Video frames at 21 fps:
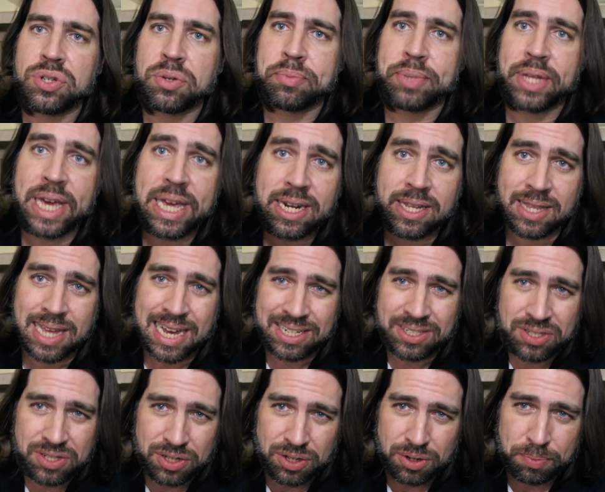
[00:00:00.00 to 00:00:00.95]
your blade, and
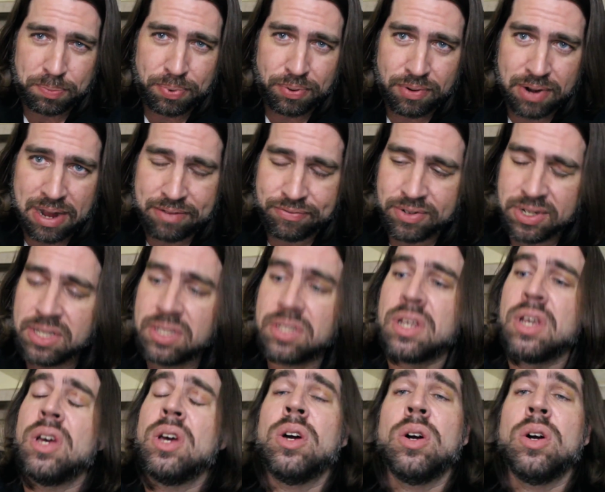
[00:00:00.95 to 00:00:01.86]
that's to your preference.